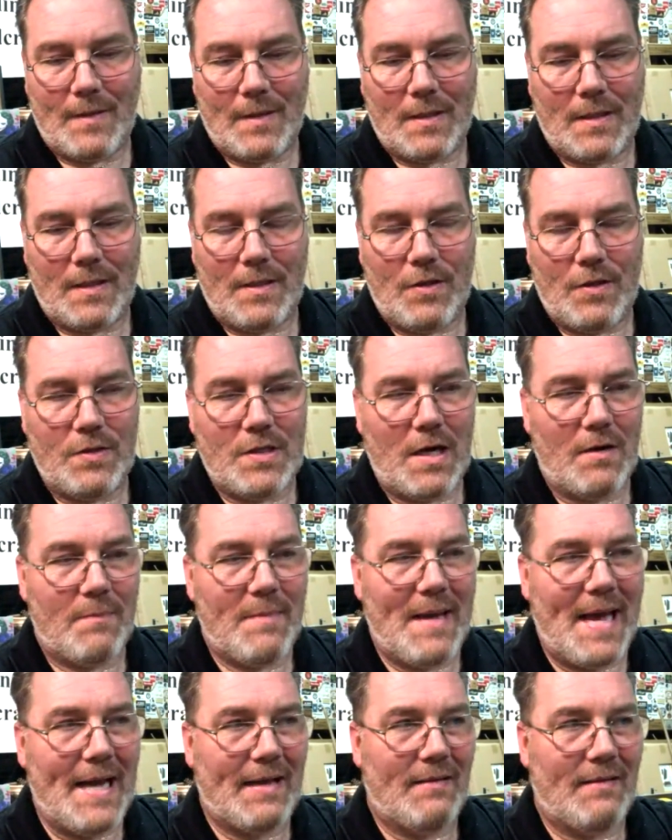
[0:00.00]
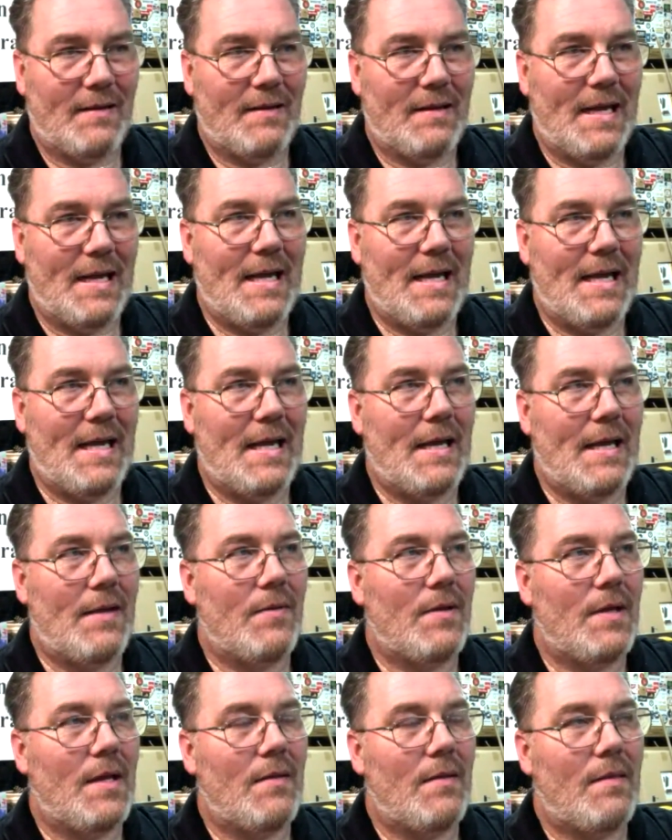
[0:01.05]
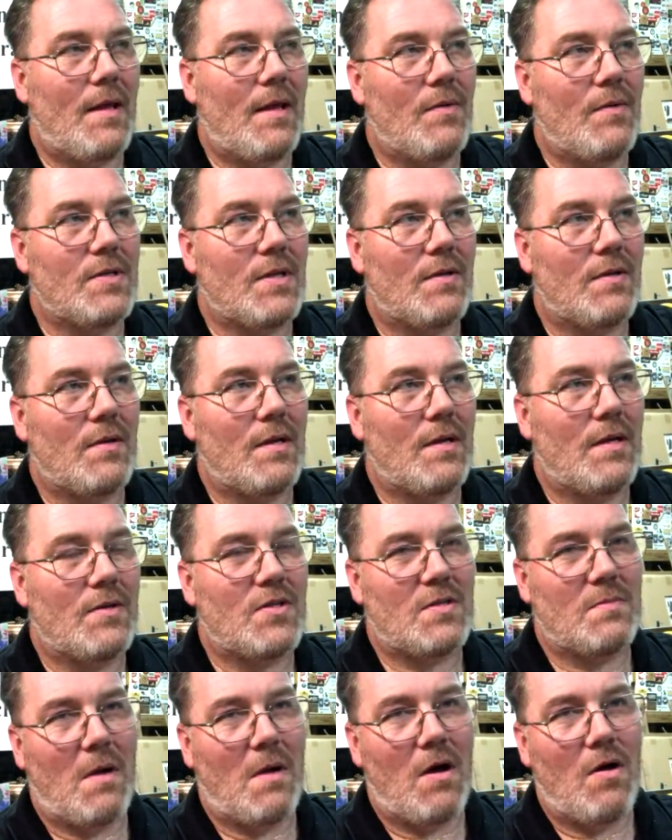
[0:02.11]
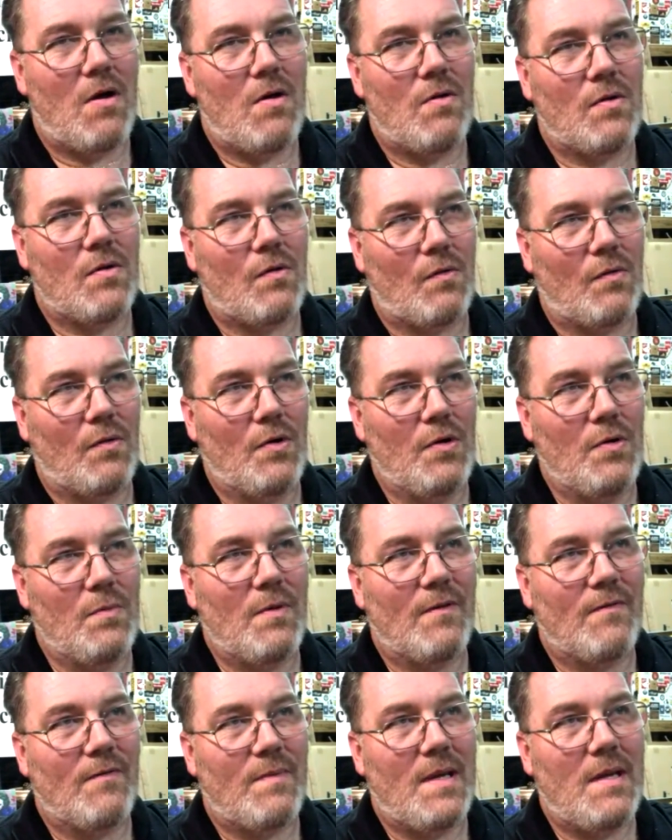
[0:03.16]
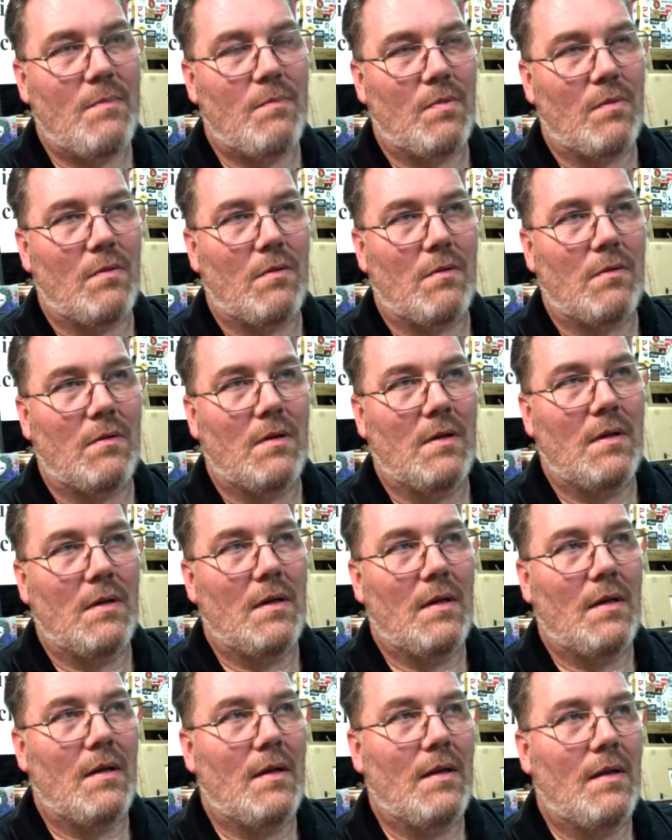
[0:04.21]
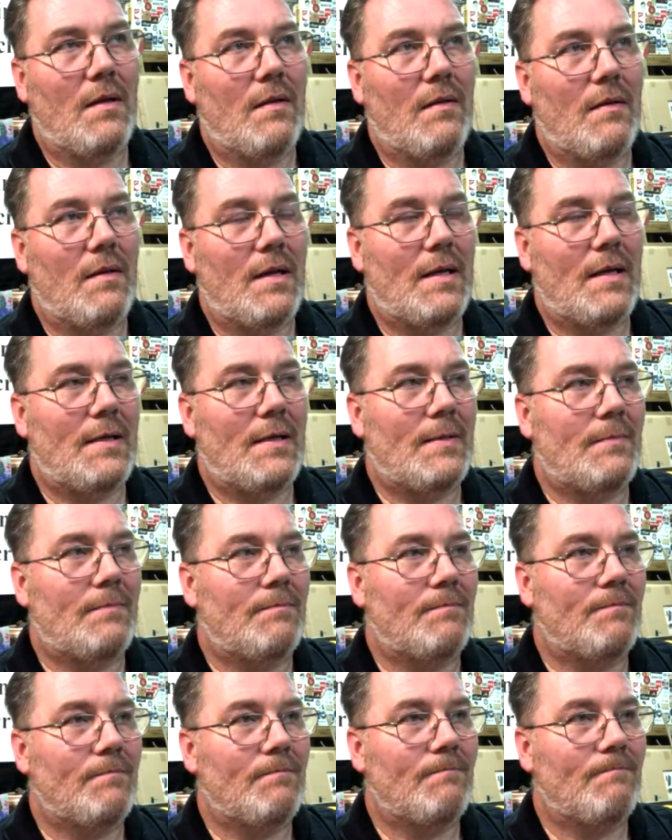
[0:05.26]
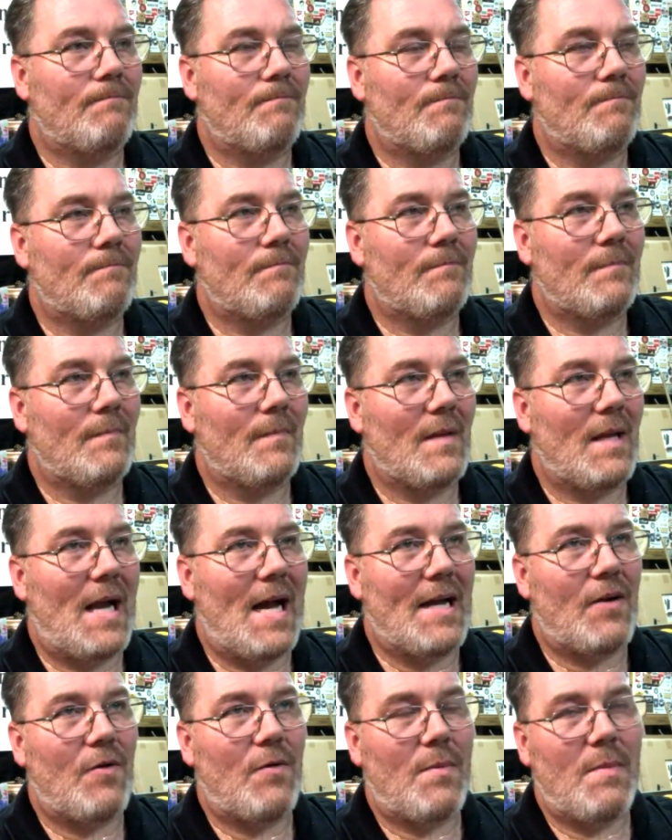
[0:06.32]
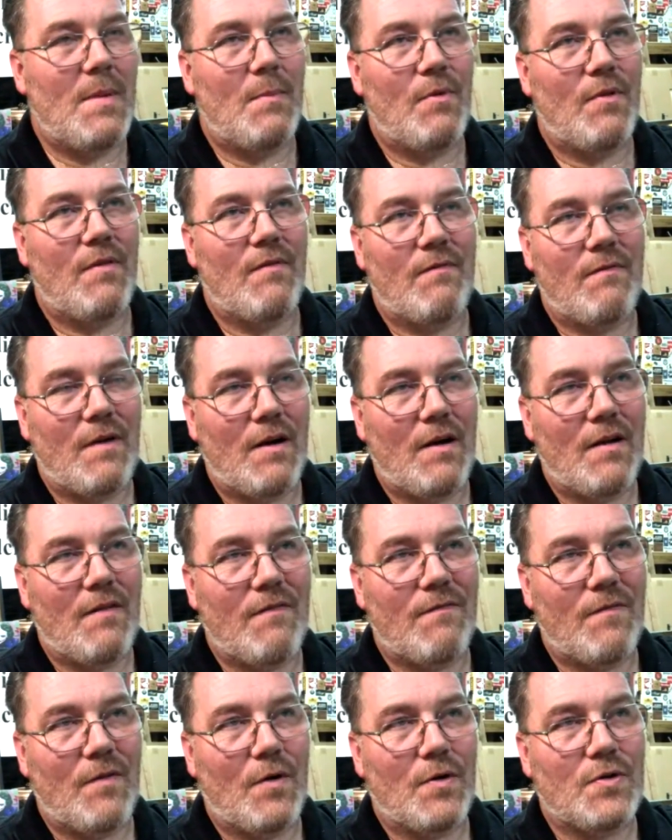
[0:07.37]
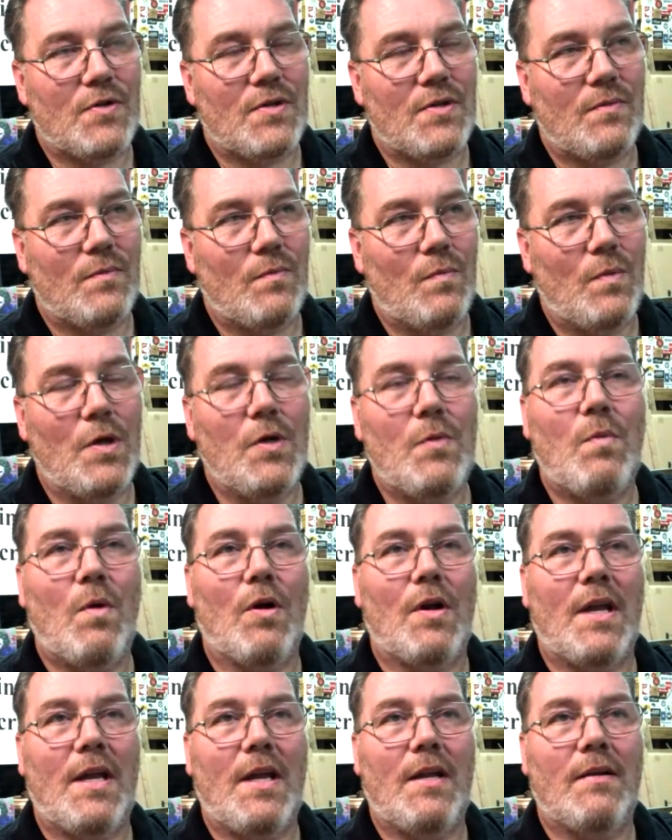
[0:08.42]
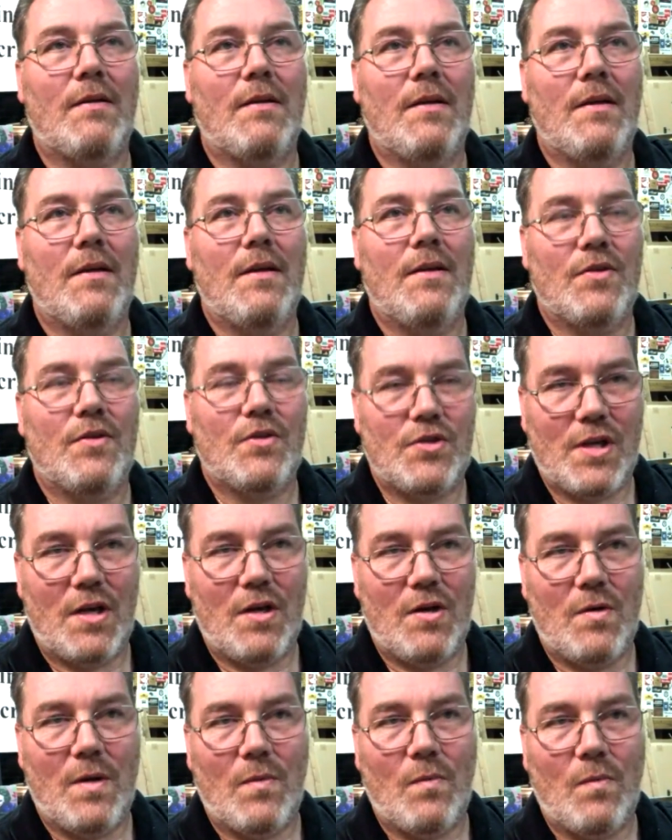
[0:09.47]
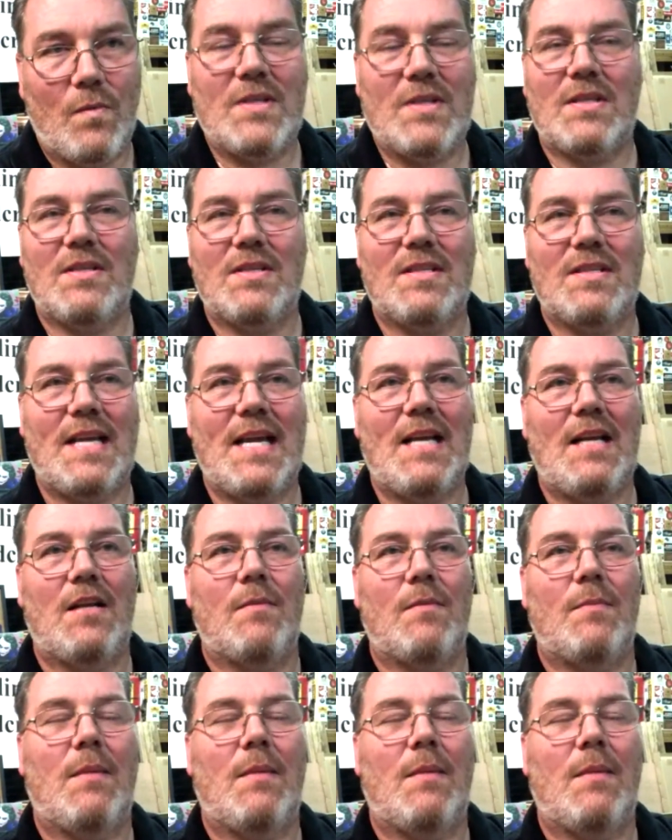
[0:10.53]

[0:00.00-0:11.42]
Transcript: You talk back in the day, there was a small group of people. I can remember the very first woodworking show in Winston-Salem.